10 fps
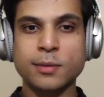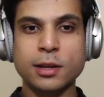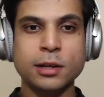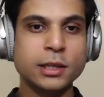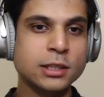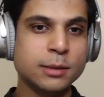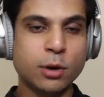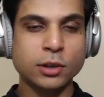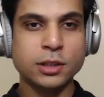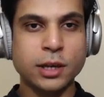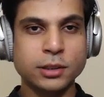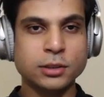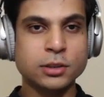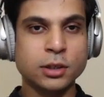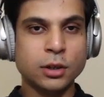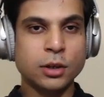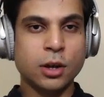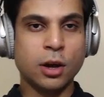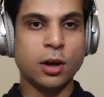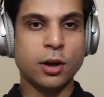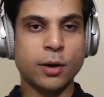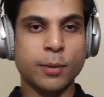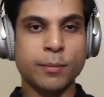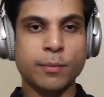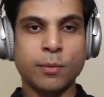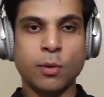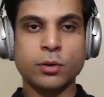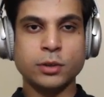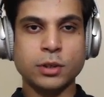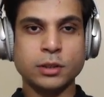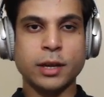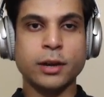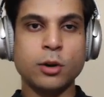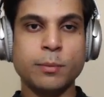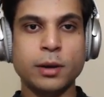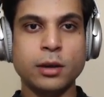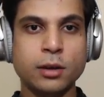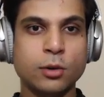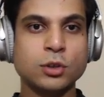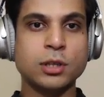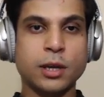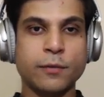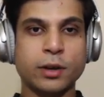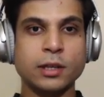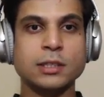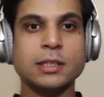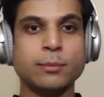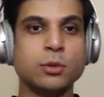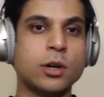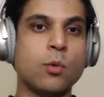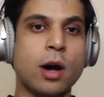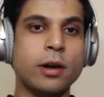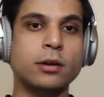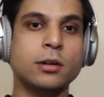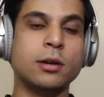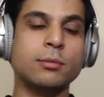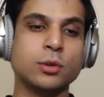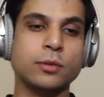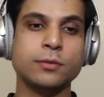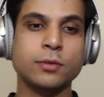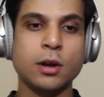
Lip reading: going to be an easy process, or is there going to be significant steps required in terms of